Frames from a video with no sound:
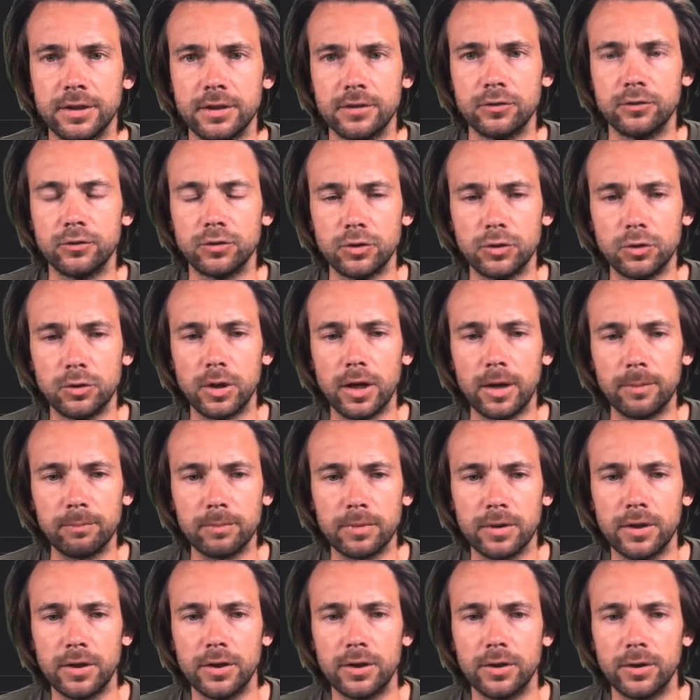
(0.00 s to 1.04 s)
to
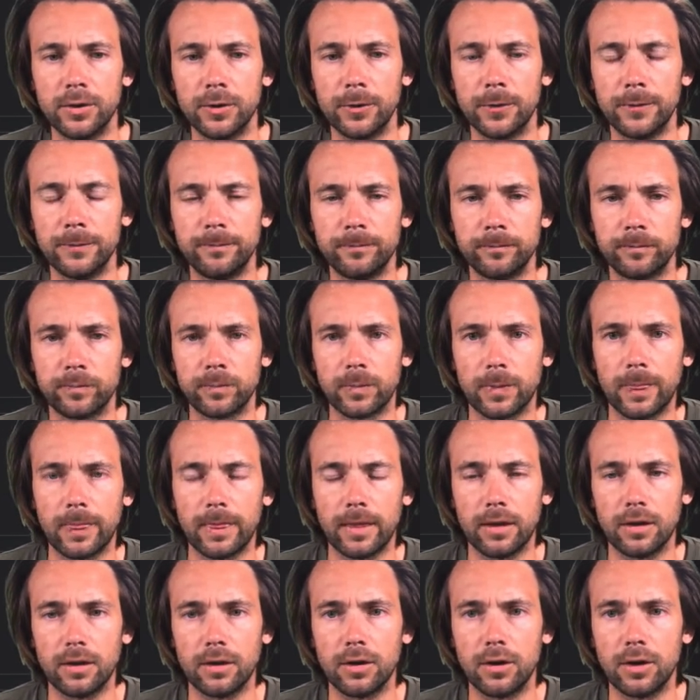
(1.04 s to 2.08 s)
upload
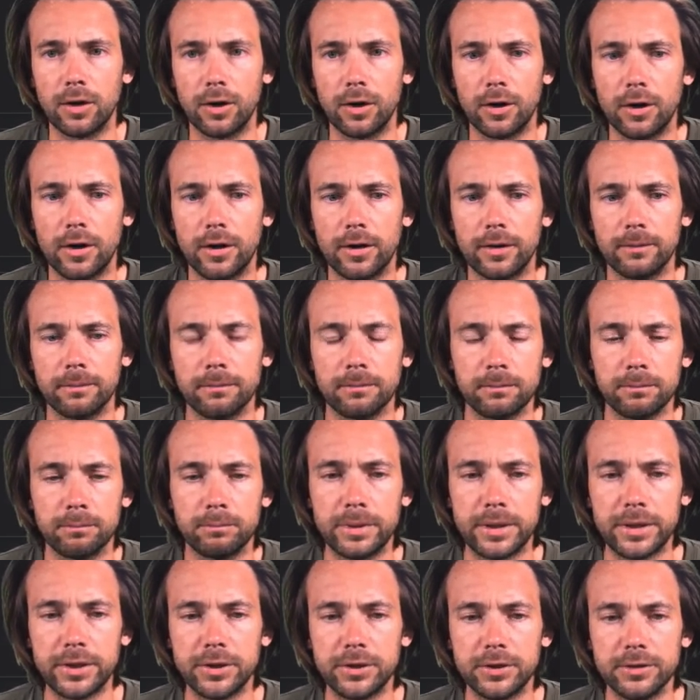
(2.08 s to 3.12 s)
our
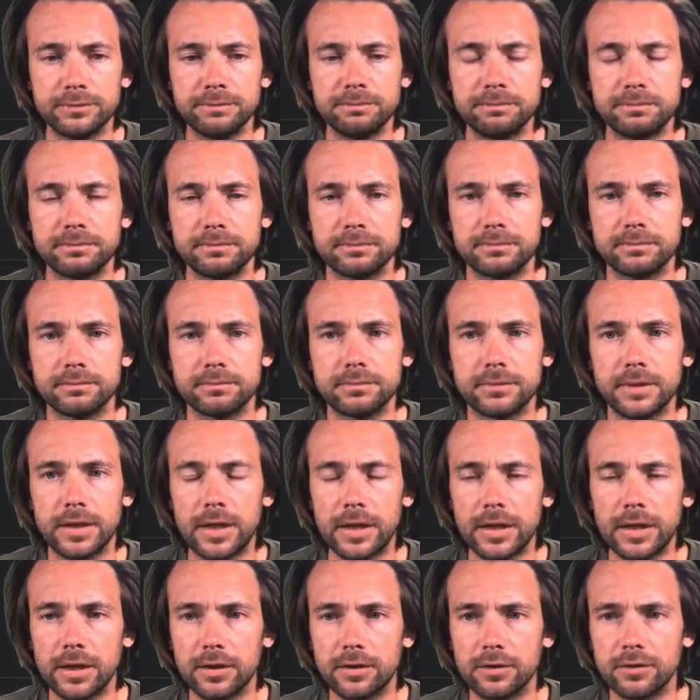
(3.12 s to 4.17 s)
build
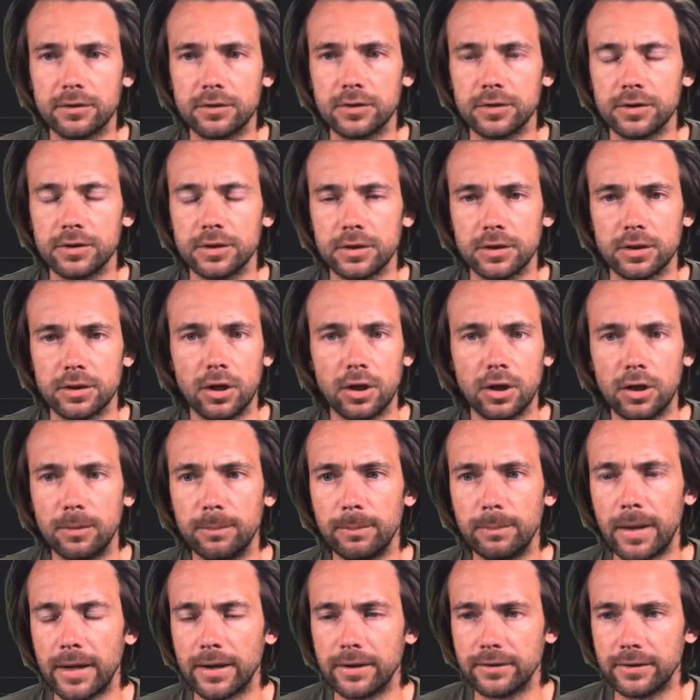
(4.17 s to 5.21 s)
and all
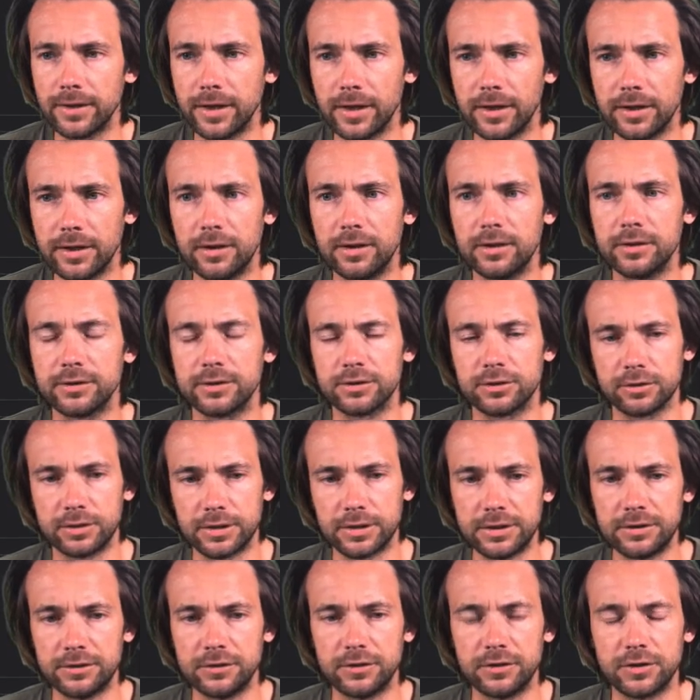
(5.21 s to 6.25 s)
metadata
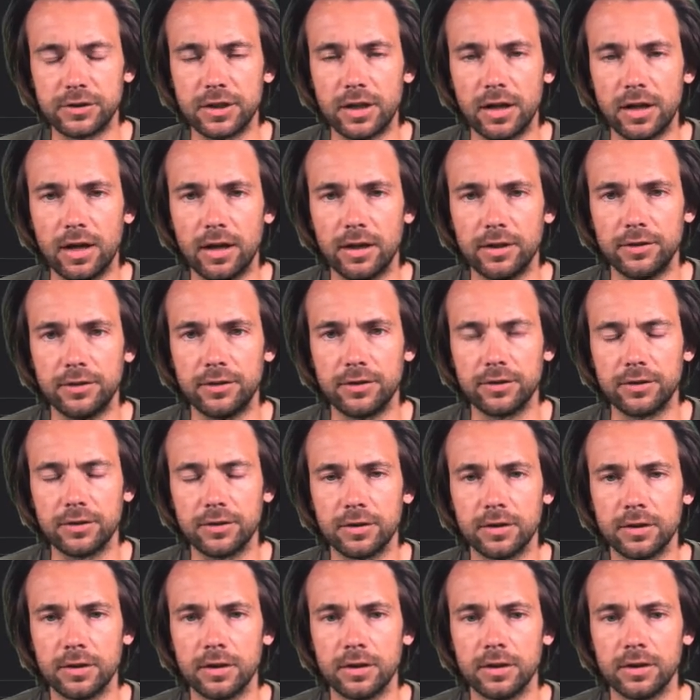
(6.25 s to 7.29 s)
screenshots
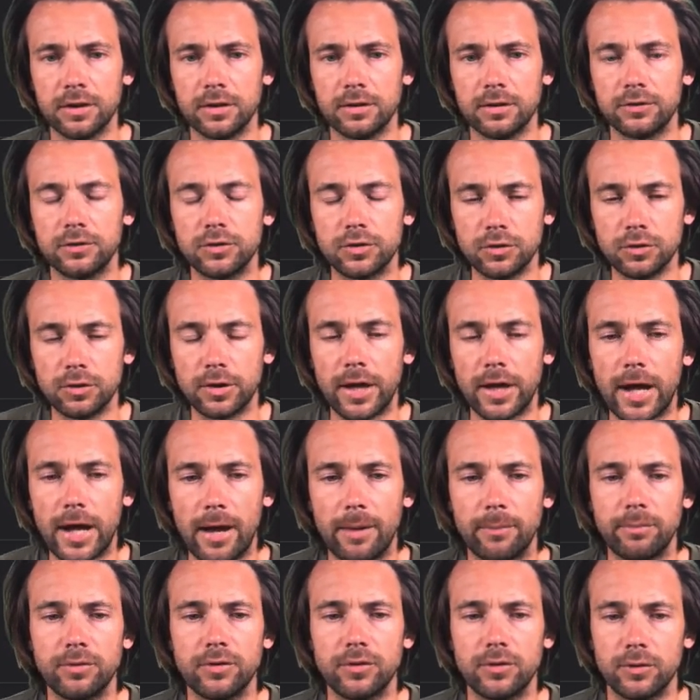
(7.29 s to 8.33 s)
to the
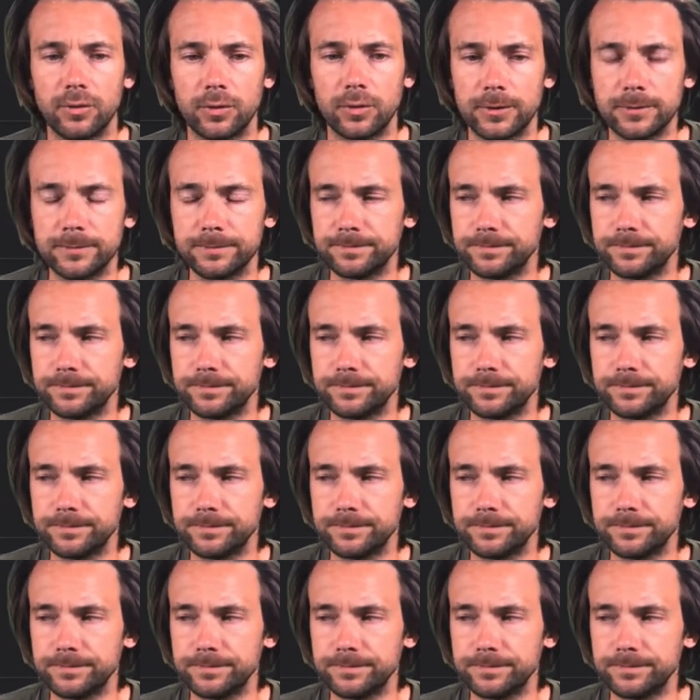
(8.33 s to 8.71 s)
app store.